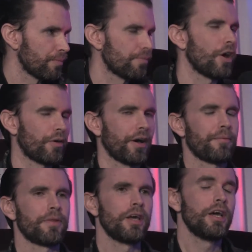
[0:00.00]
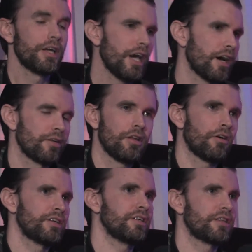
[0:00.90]
Okay. Yeah. No,
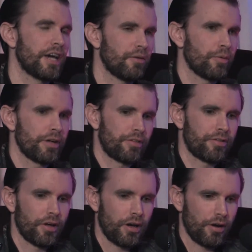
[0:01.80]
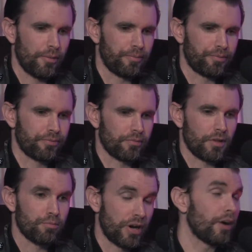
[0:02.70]
I did that with.
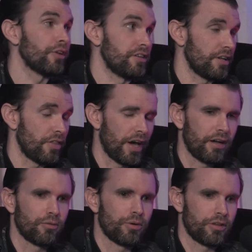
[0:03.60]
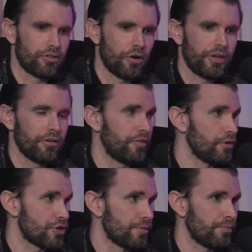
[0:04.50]
Proudly did that with Tokyo
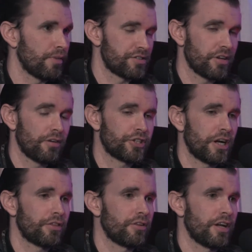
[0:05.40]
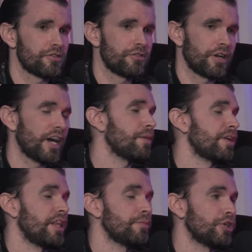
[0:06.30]
Fusion. Myself, Jonathan Hester, and a guy by the
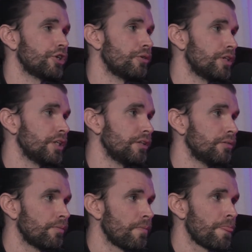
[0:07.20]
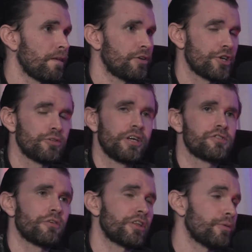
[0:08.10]
name of Joe Dean. Joe Dean's
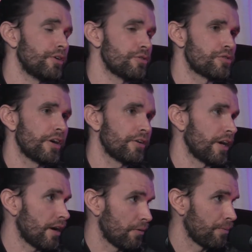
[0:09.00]
the only one who's there now.